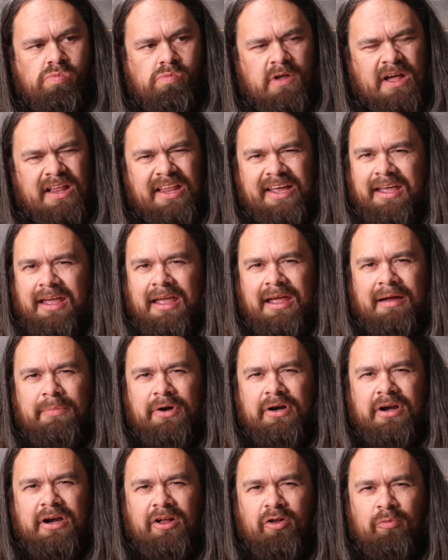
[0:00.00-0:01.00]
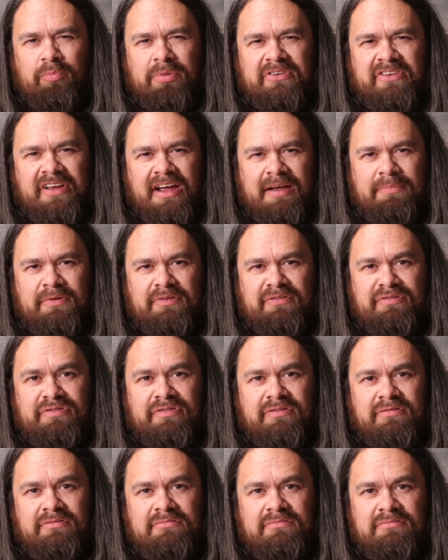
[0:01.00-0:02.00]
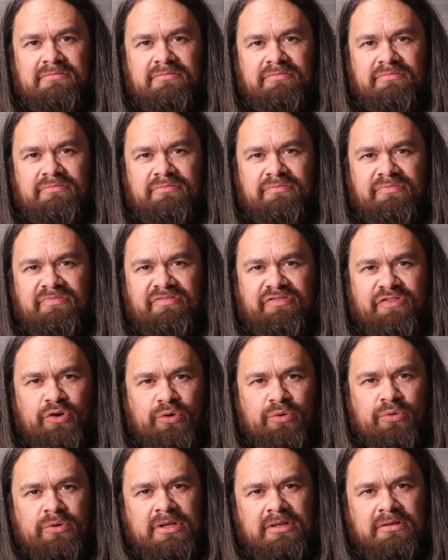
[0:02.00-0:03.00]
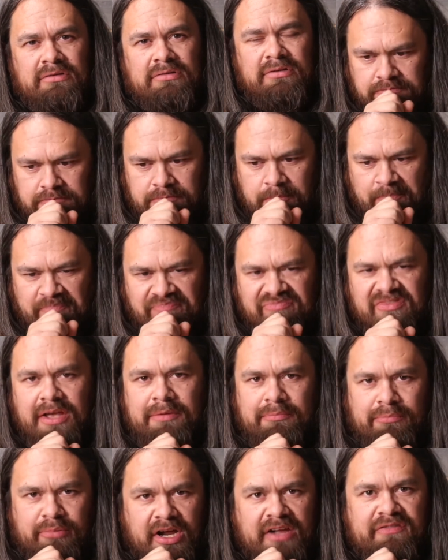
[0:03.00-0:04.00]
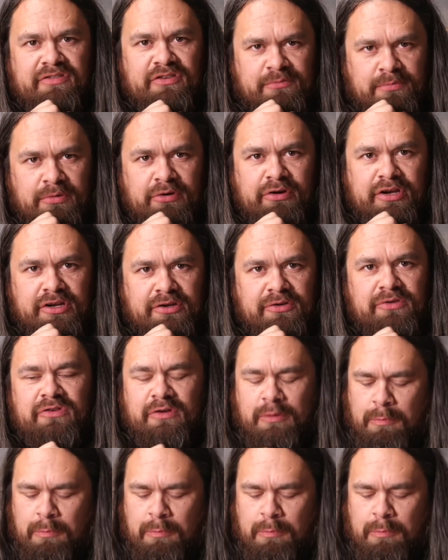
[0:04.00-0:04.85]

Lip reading: like a hamburger helper type of food and breakfast burritos.